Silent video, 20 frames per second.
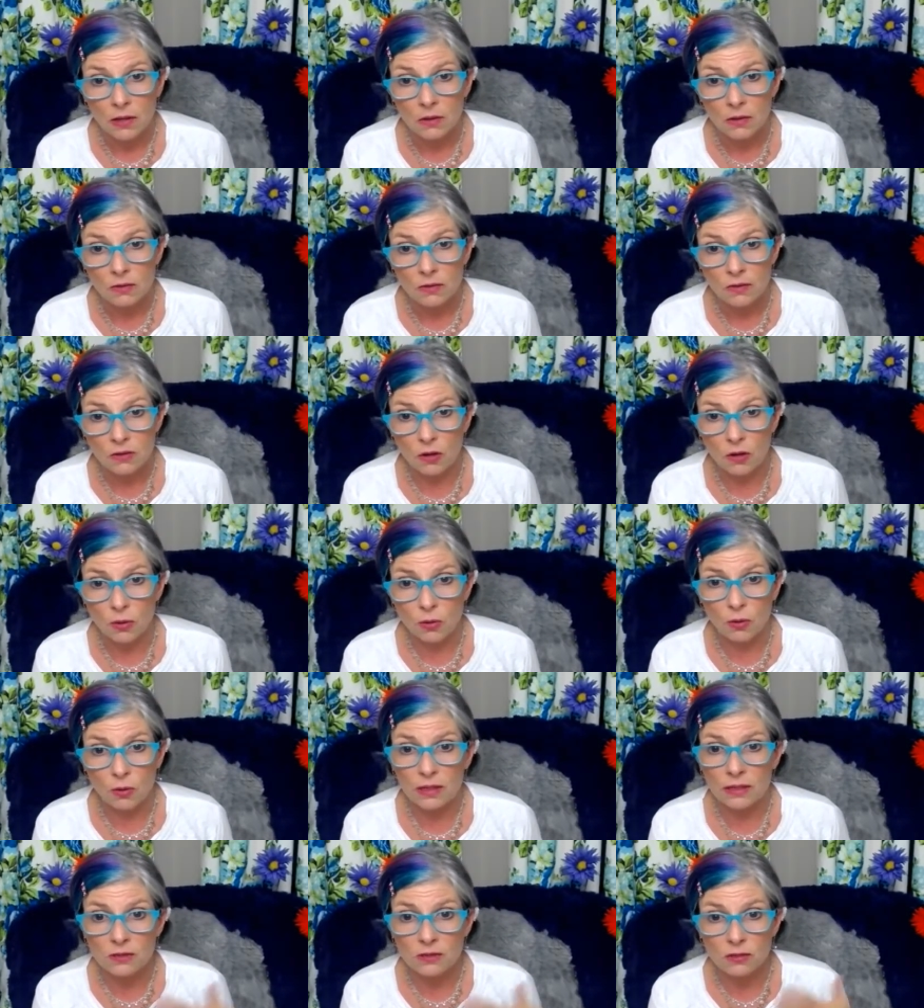
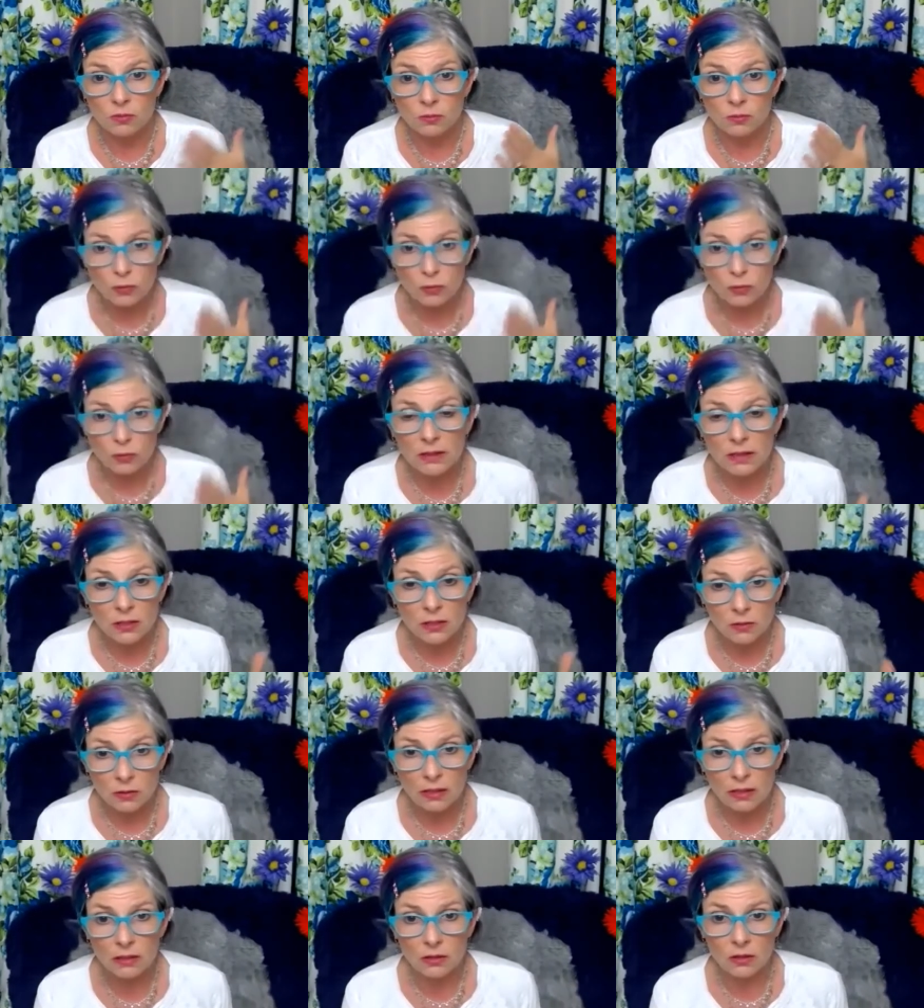So it's really
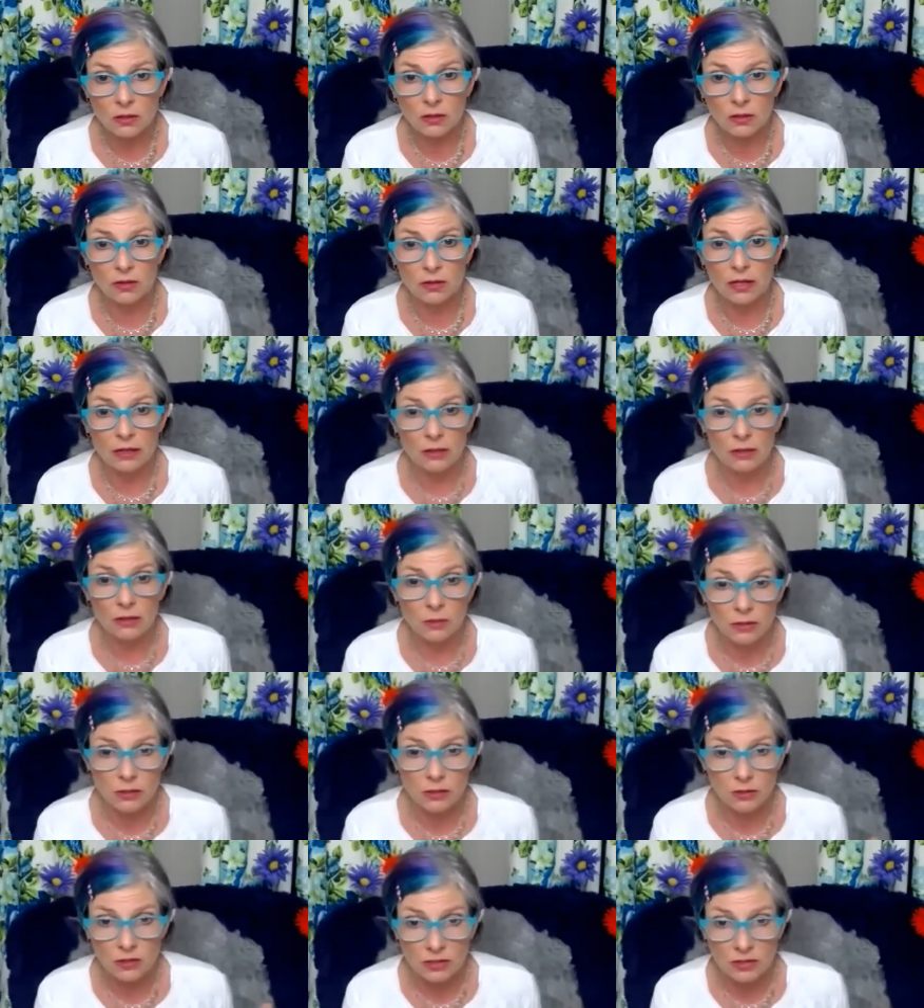critical that you
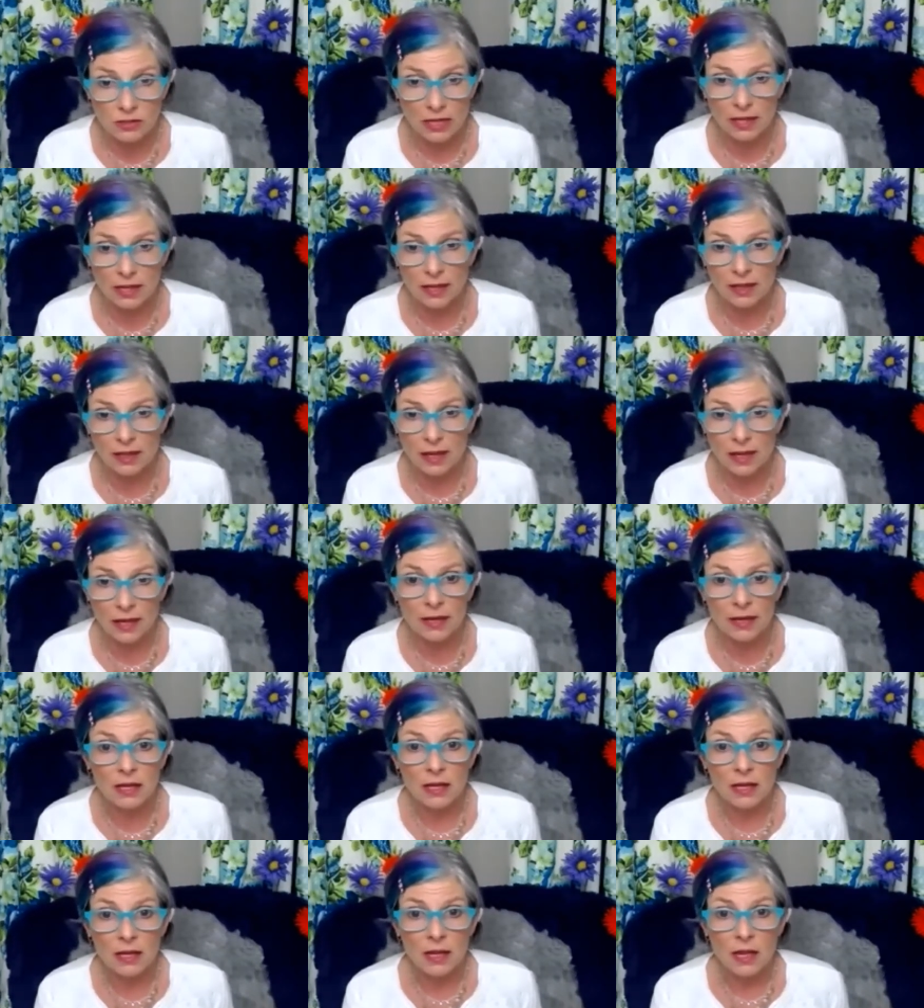understand that
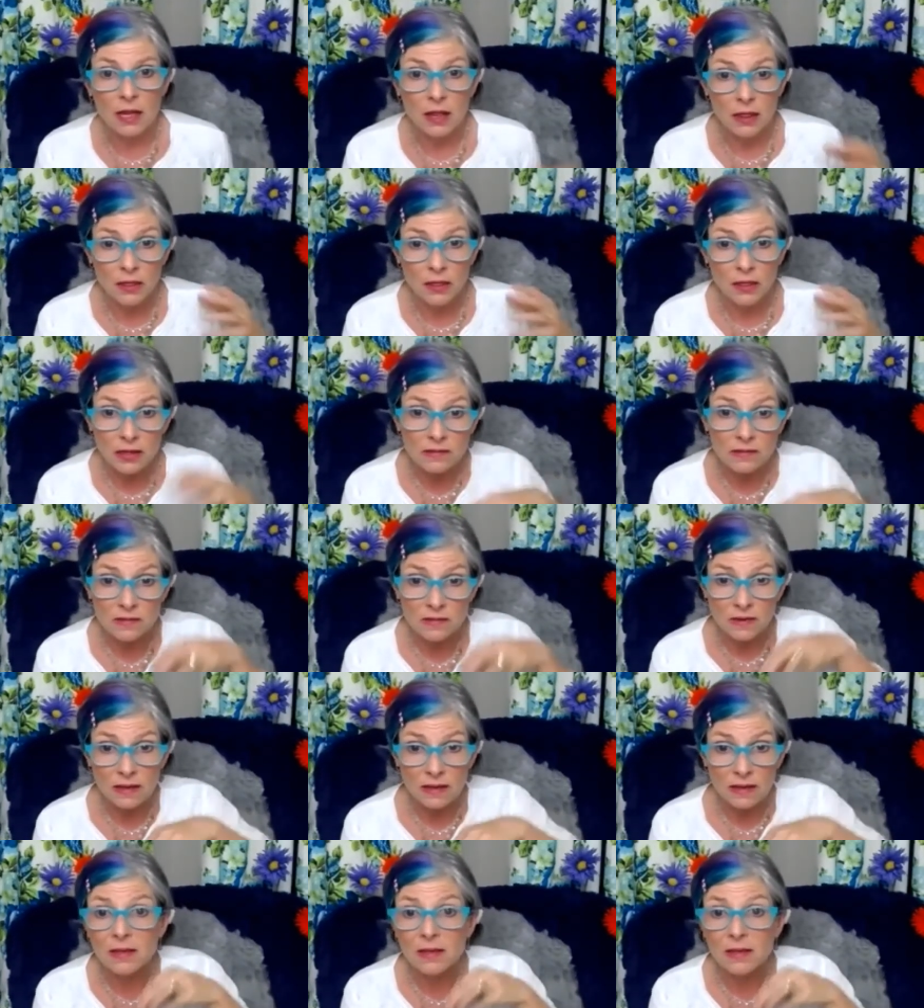this
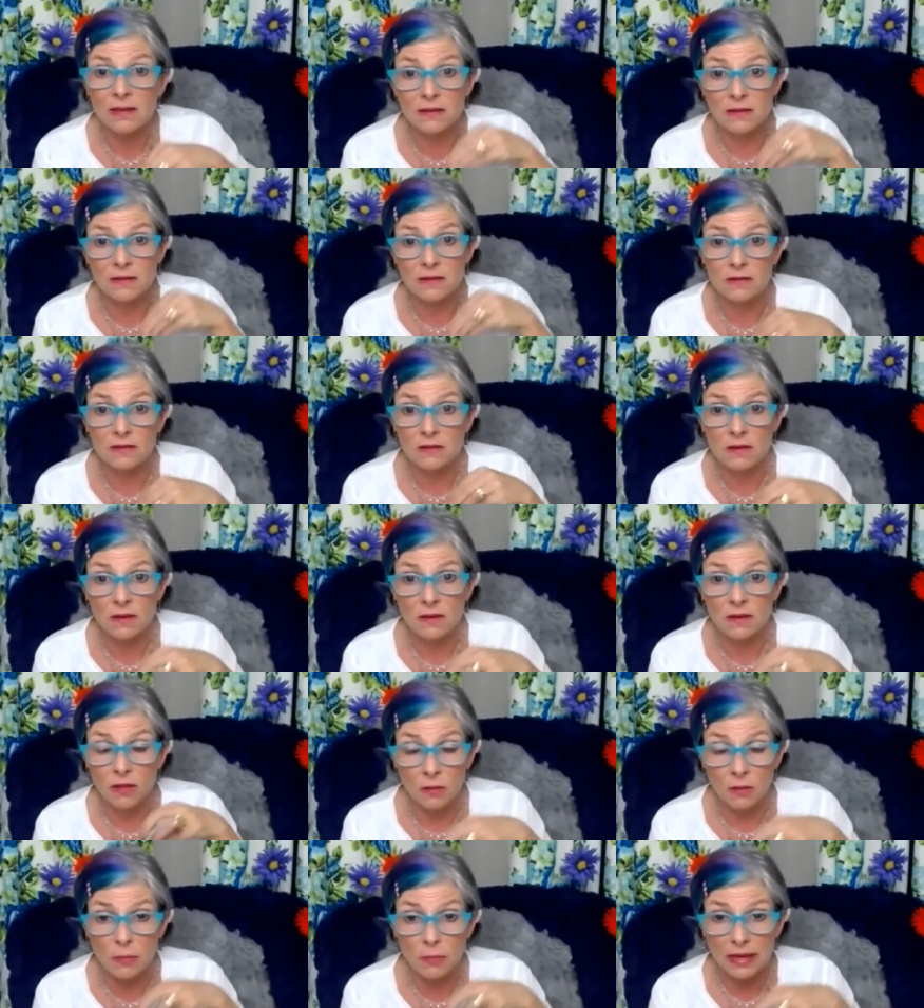is
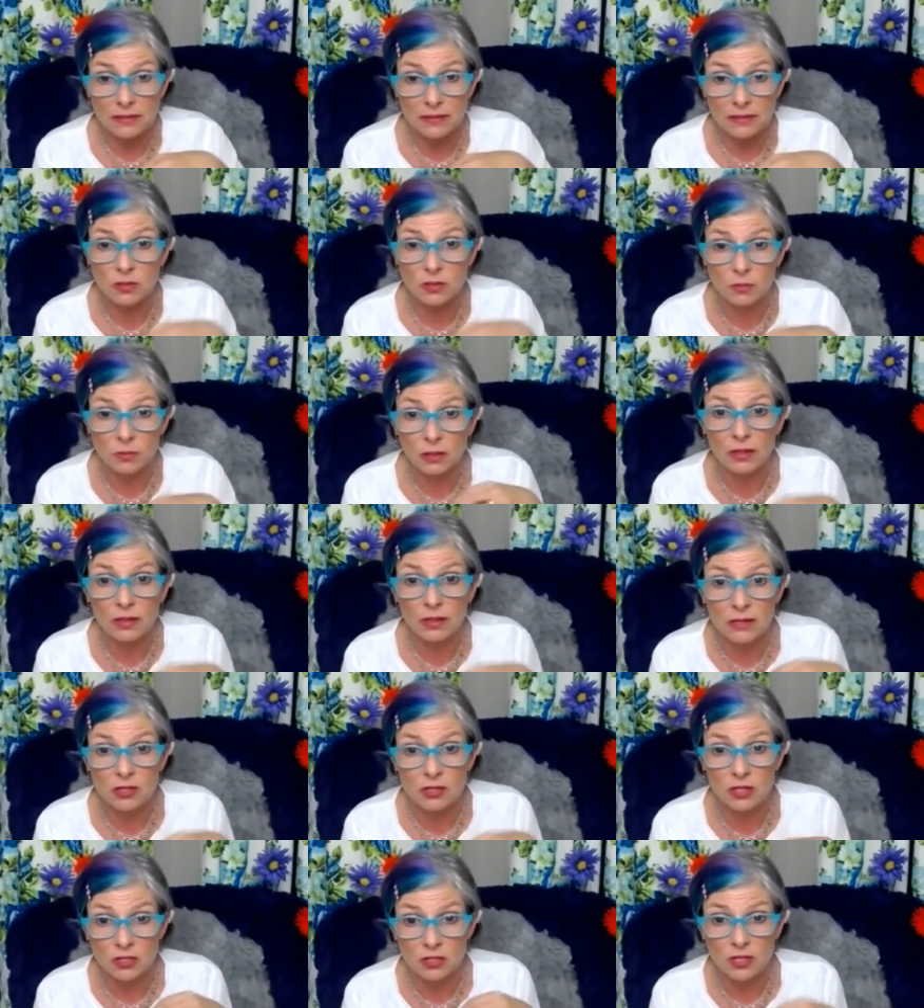the best
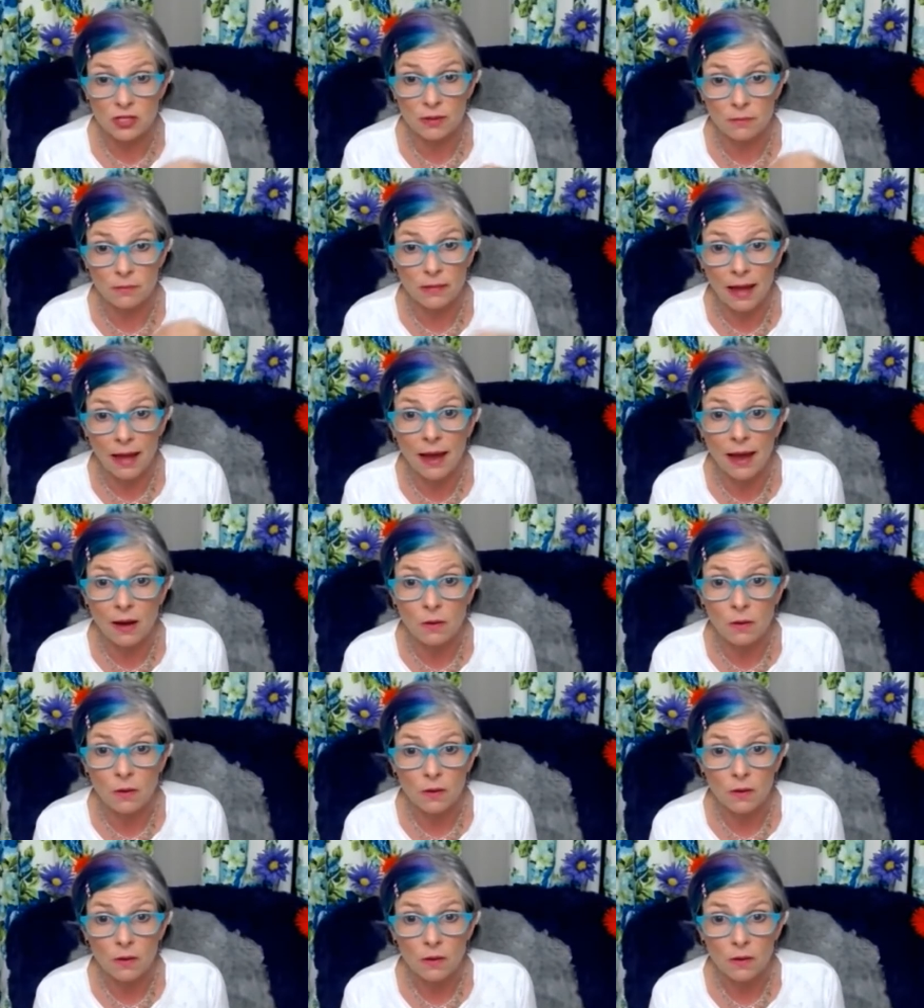relationship now.